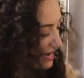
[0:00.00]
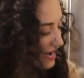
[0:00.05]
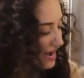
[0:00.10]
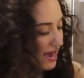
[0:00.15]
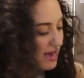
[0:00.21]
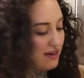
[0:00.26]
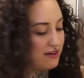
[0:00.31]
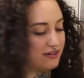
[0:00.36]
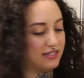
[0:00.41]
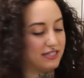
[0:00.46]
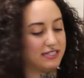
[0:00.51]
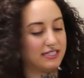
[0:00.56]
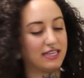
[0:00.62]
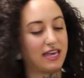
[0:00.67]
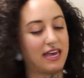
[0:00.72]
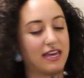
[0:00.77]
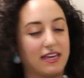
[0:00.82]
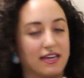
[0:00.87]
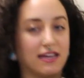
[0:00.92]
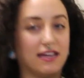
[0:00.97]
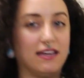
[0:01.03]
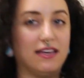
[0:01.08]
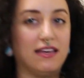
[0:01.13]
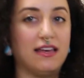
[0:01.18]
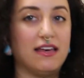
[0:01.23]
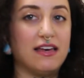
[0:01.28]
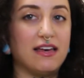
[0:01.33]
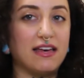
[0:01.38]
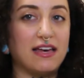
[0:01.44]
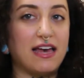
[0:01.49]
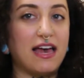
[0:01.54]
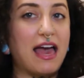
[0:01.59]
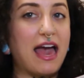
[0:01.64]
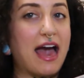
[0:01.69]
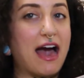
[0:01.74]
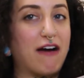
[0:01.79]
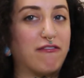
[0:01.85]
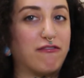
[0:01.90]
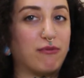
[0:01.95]
now it's like
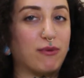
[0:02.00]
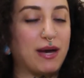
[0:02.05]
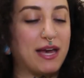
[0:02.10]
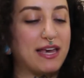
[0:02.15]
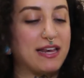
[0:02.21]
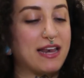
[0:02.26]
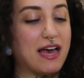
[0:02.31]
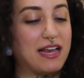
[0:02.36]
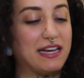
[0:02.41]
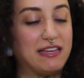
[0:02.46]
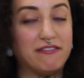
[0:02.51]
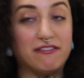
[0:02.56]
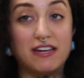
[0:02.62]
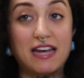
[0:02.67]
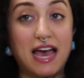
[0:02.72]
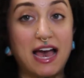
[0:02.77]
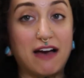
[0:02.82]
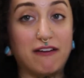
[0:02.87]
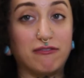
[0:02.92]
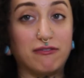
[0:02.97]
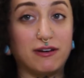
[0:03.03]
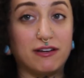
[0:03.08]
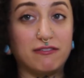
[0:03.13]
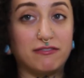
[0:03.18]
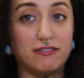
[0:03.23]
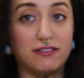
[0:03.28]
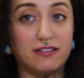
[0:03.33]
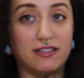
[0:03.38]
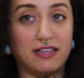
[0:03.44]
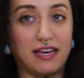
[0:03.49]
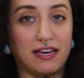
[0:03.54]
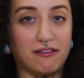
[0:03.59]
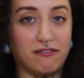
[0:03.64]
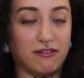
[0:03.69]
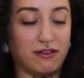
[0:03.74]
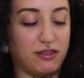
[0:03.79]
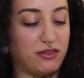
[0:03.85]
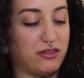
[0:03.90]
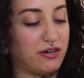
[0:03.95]
halfway, not even halfway full, like
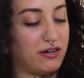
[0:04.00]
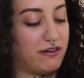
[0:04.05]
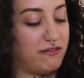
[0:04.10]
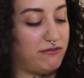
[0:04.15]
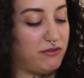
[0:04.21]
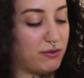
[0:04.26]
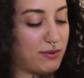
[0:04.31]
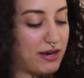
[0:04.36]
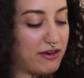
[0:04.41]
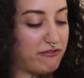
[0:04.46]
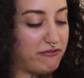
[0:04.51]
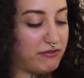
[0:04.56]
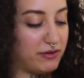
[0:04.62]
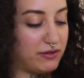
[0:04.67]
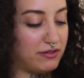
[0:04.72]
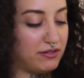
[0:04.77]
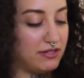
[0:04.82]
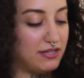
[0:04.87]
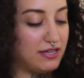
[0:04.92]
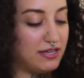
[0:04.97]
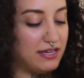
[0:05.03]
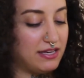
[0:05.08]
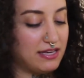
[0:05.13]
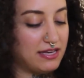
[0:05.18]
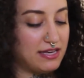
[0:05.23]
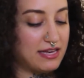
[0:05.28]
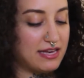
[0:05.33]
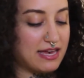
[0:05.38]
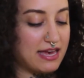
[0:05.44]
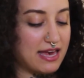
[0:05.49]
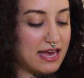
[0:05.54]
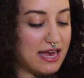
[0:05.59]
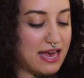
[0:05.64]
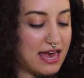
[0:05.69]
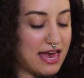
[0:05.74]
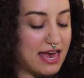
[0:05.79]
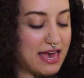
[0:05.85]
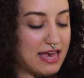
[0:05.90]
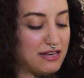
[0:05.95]
a third of the way full.
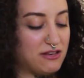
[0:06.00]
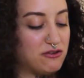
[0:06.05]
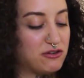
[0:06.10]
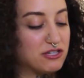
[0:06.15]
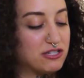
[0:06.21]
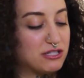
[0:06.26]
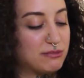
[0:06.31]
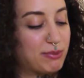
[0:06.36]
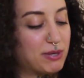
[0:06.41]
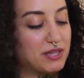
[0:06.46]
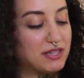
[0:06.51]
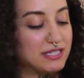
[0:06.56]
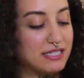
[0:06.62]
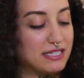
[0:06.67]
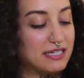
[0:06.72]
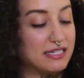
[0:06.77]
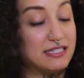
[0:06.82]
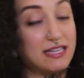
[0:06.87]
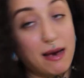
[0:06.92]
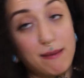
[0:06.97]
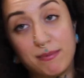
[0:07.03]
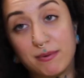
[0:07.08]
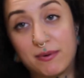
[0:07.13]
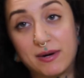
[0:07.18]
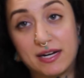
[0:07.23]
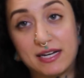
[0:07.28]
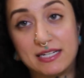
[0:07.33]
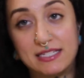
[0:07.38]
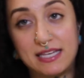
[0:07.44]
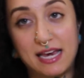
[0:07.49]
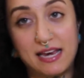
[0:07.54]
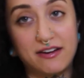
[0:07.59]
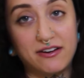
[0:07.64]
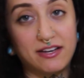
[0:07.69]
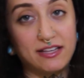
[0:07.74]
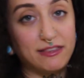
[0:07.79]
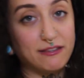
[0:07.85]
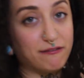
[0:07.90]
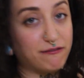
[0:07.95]
And you can just put this in a Tupperware container in the